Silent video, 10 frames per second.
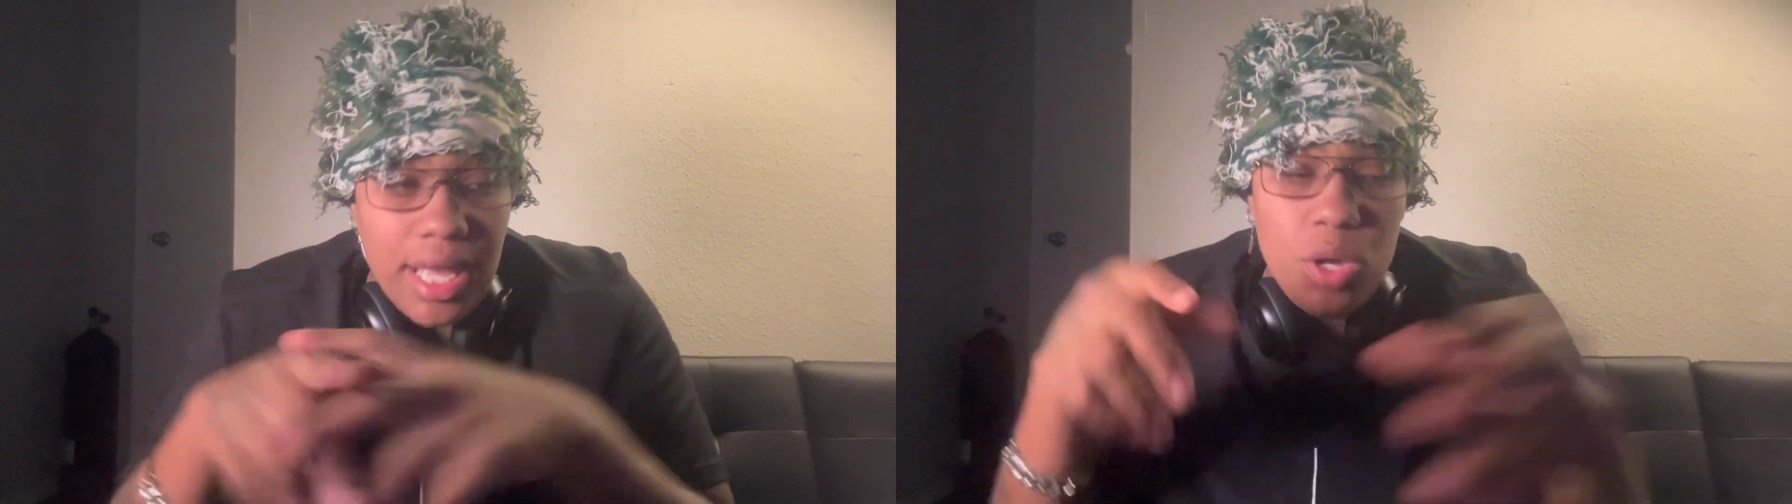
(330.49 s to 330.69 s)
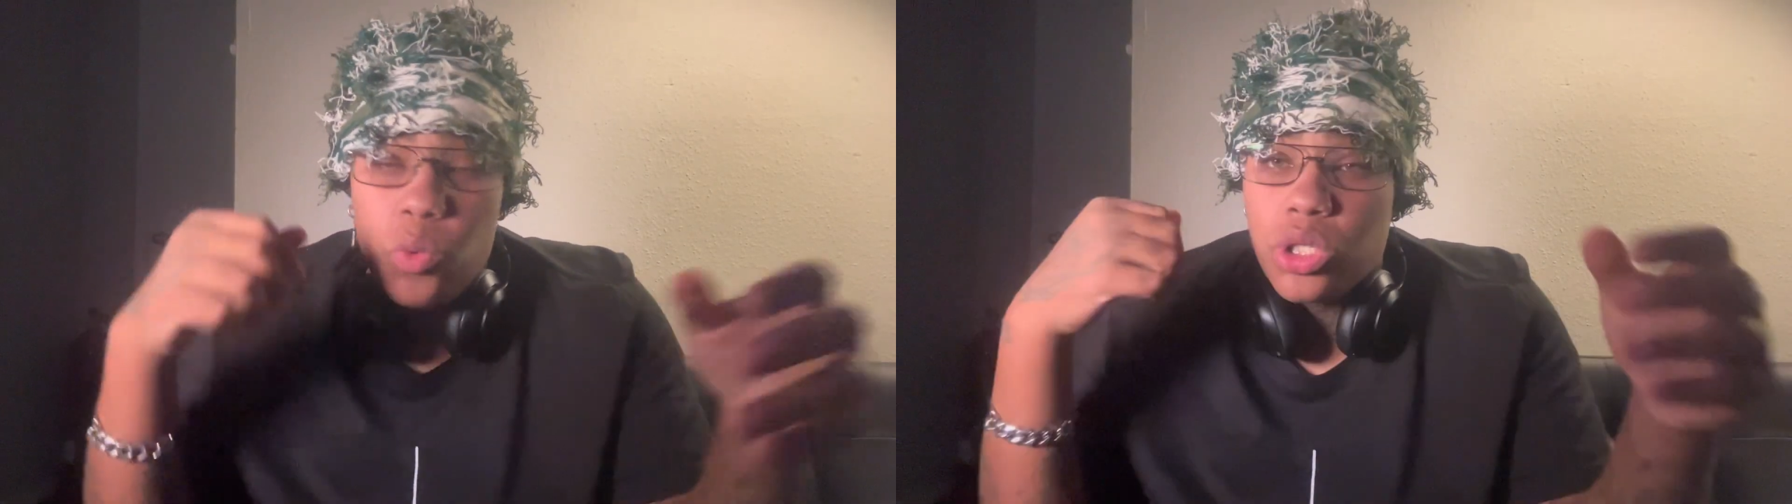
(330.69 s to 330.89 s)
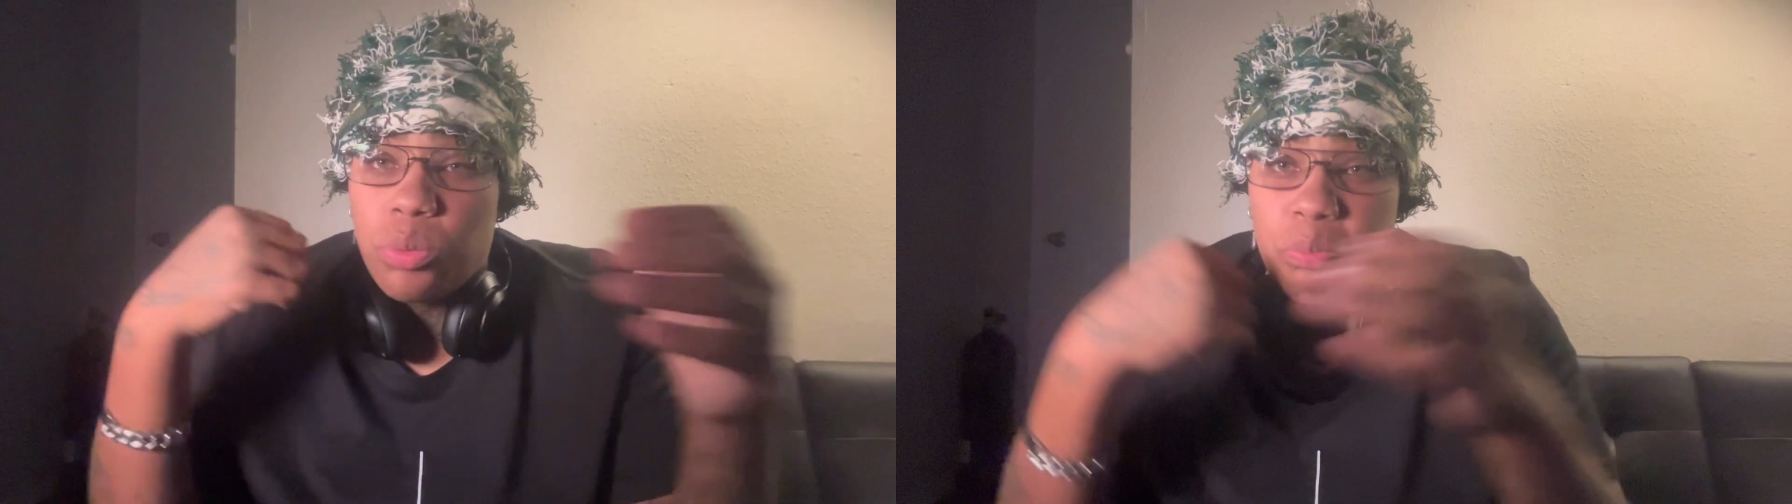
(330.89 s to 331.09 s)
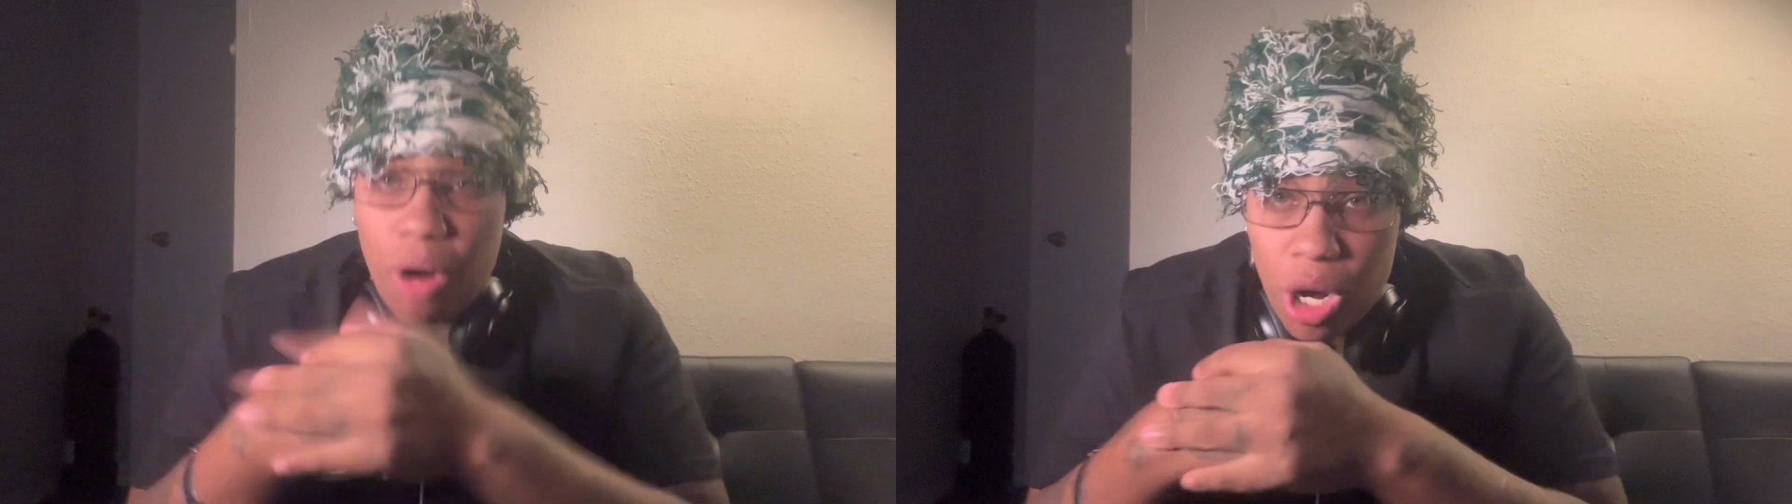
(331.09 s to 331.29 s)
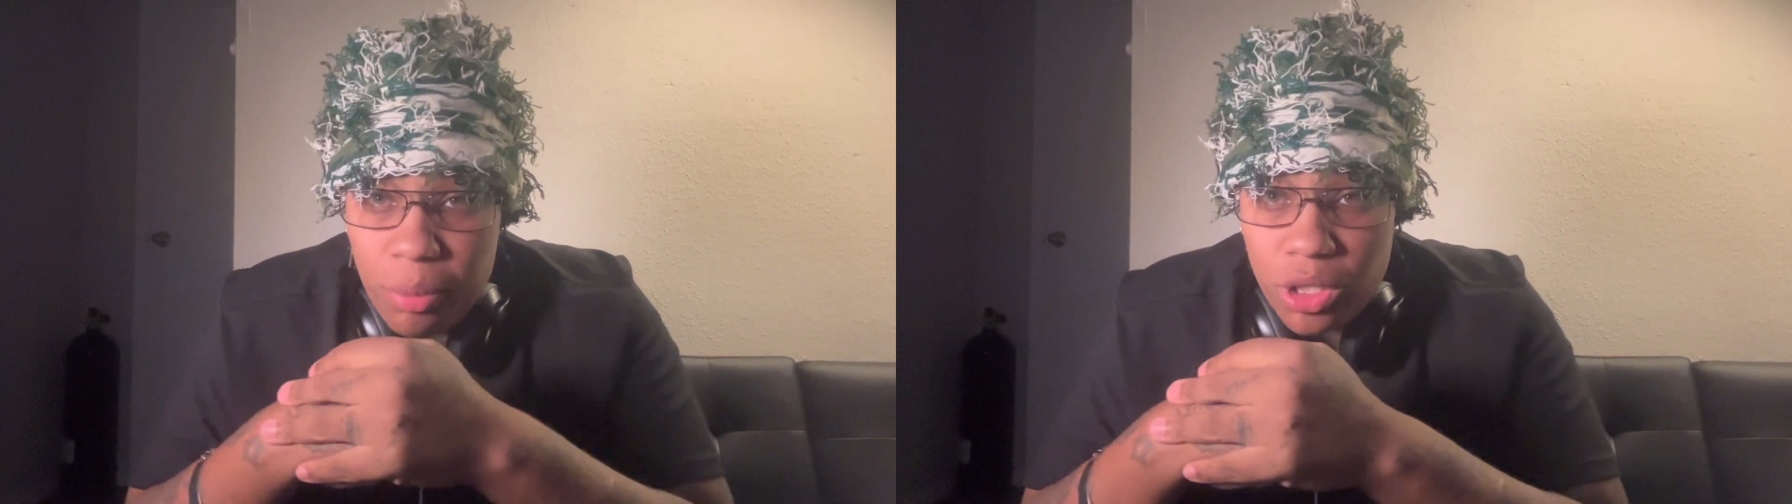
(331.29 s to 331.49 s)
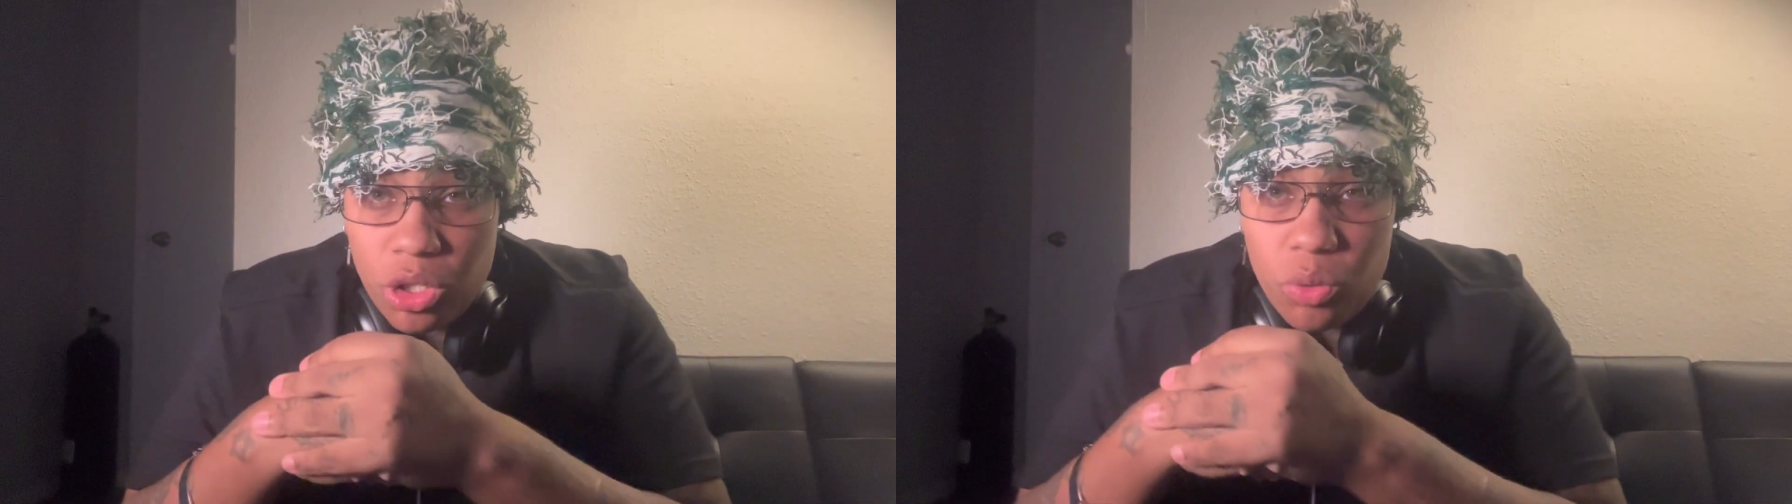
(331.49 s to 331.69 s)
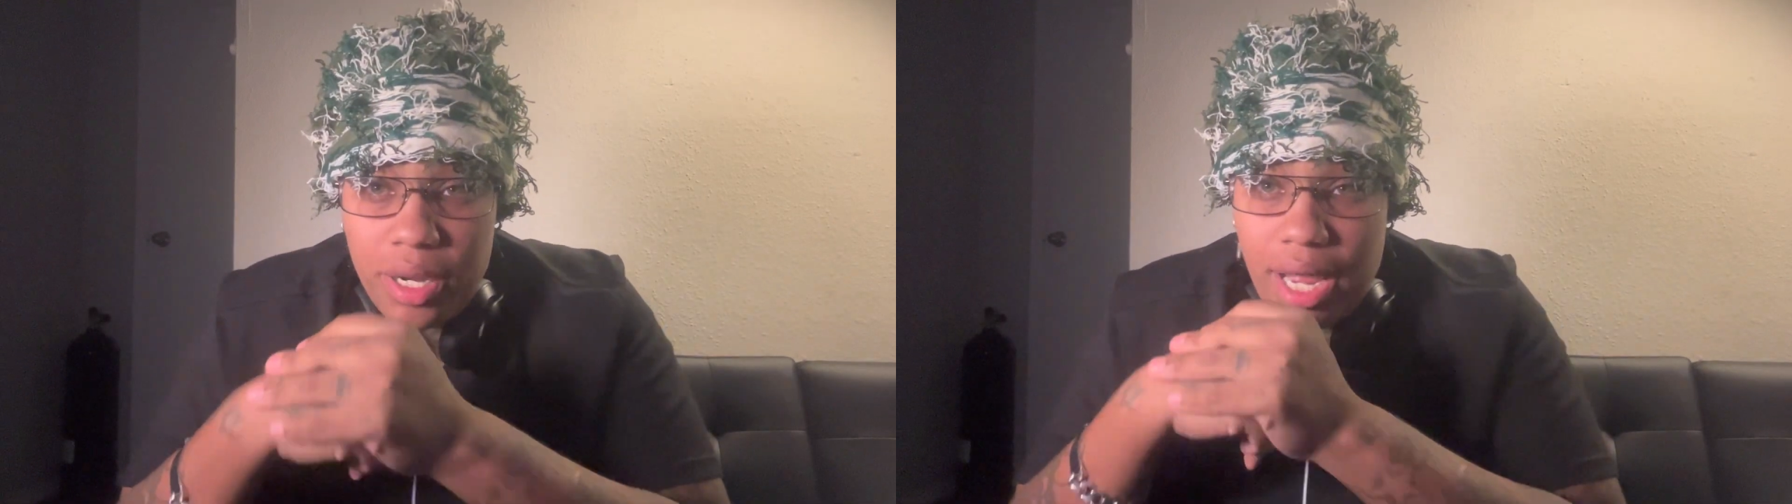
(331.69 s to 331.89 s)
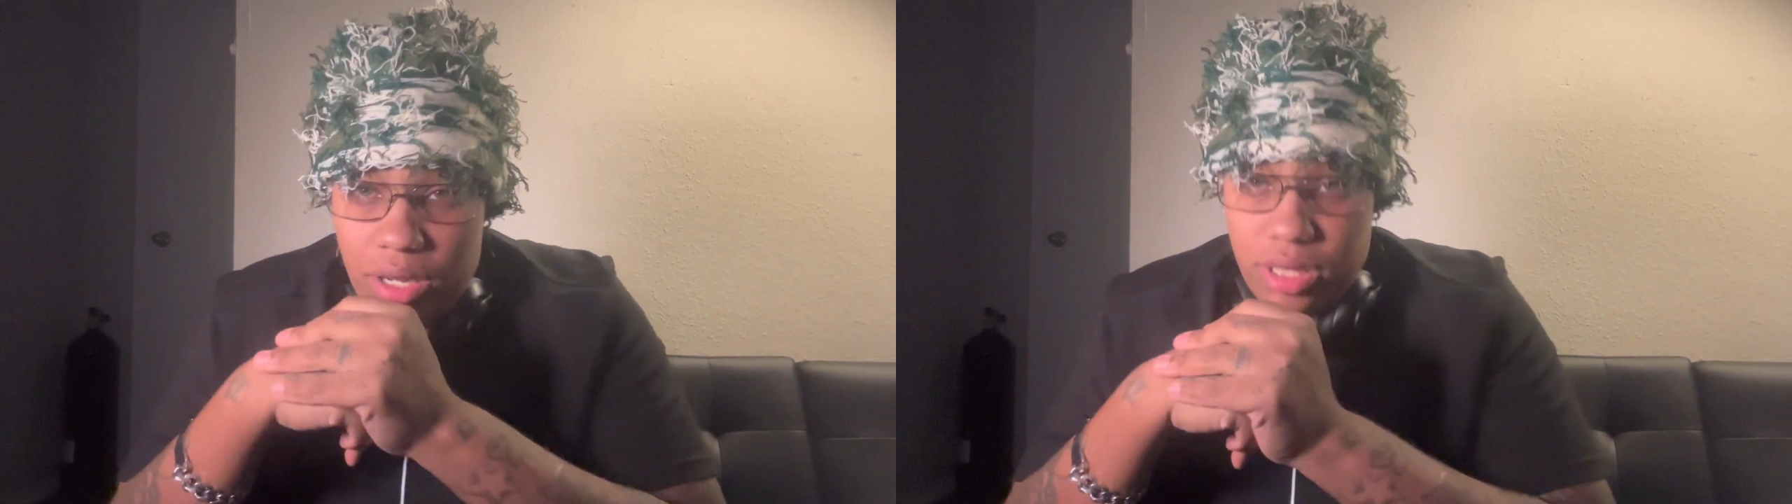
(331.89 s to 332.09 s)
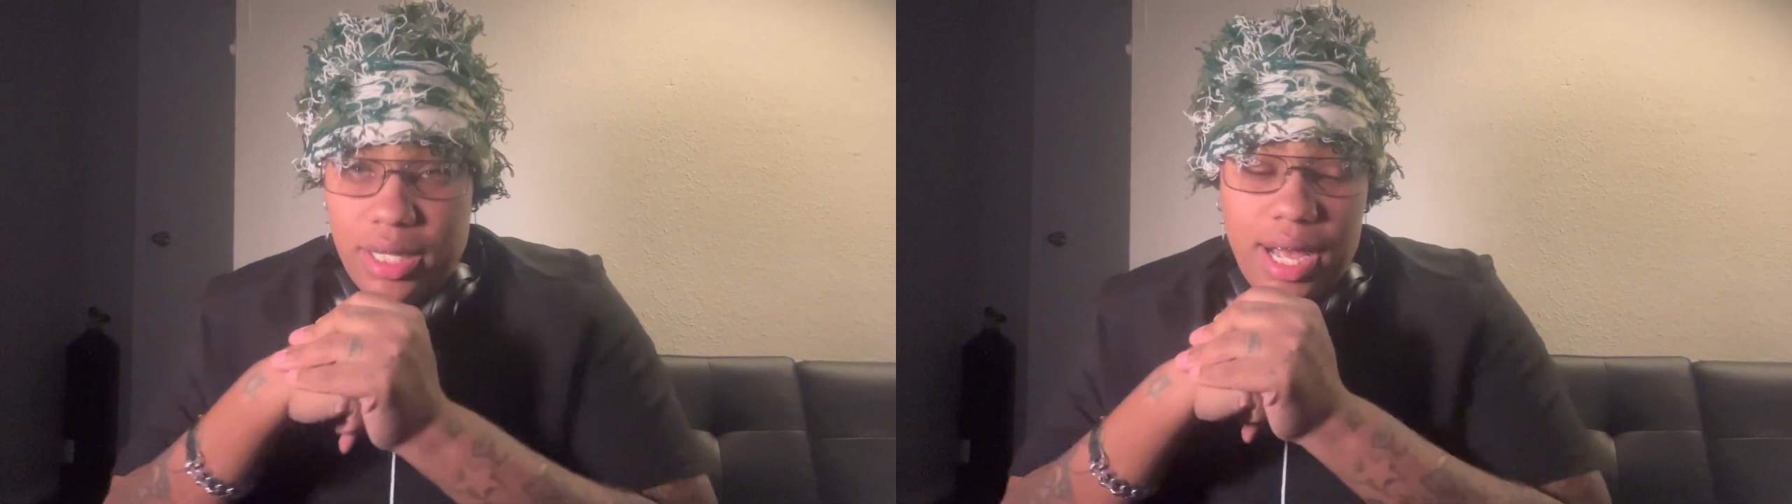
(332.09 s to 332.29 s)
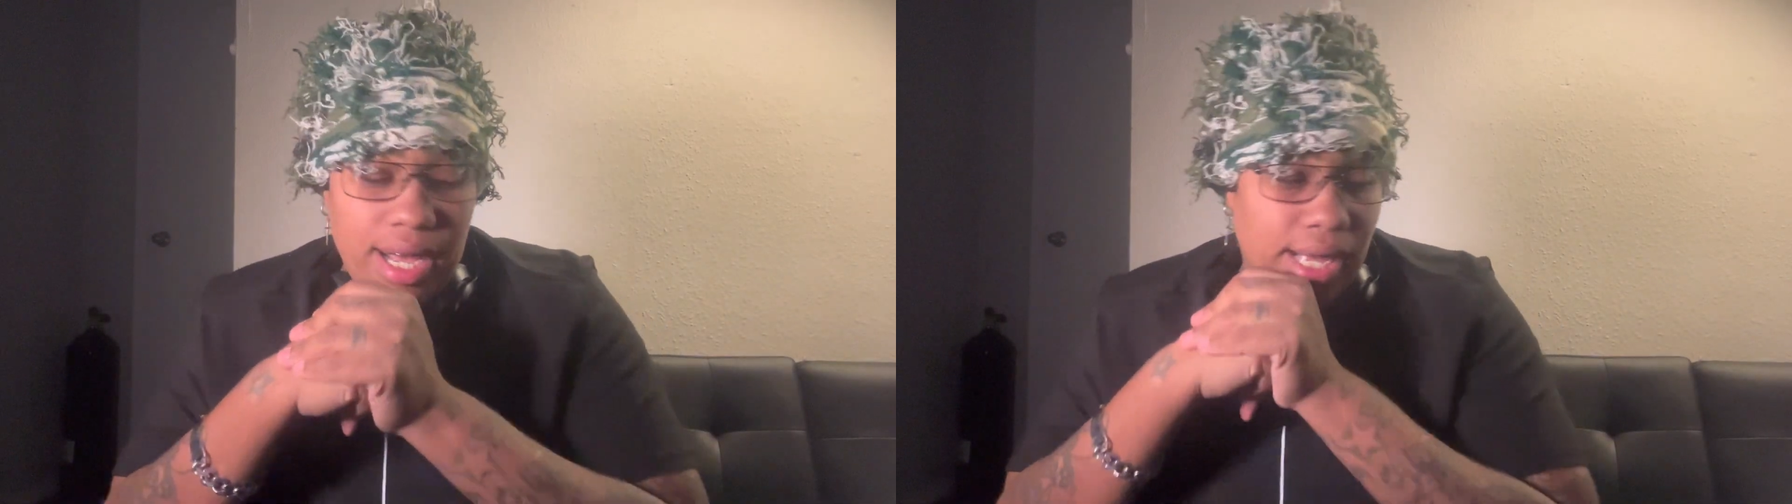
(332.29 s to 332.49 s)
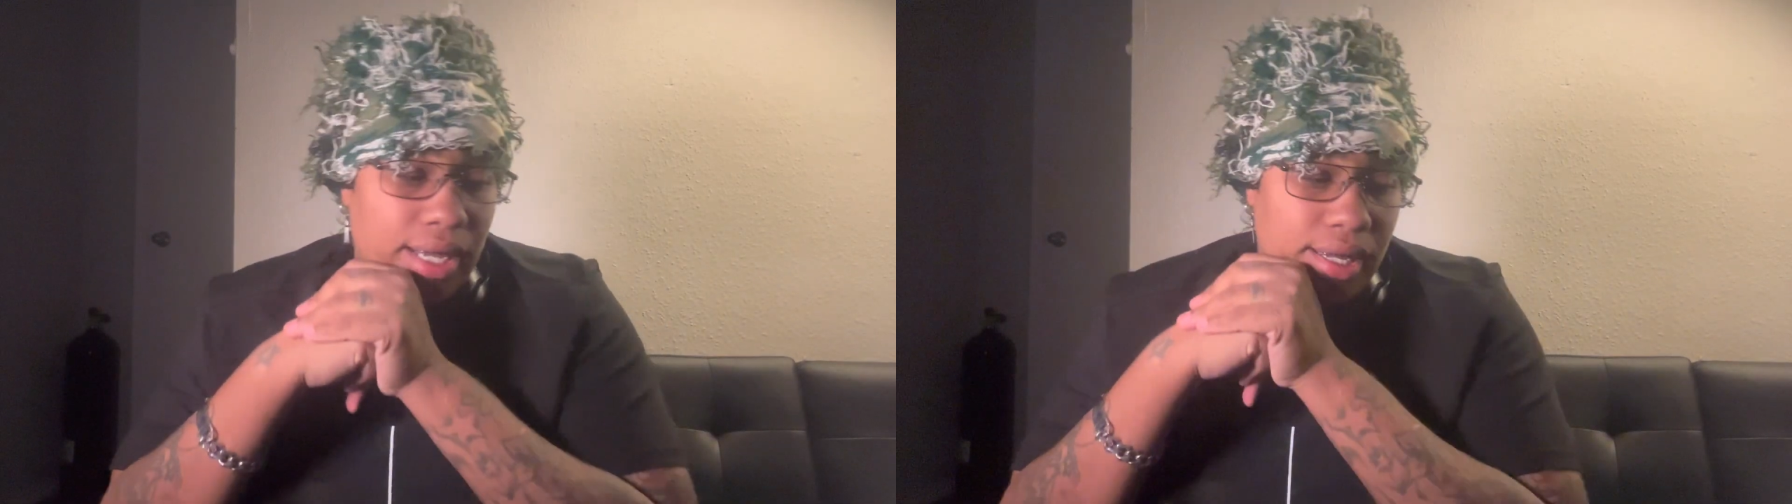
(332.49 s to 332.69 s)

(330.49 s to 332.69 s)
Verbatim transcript: He was barbecuing outside.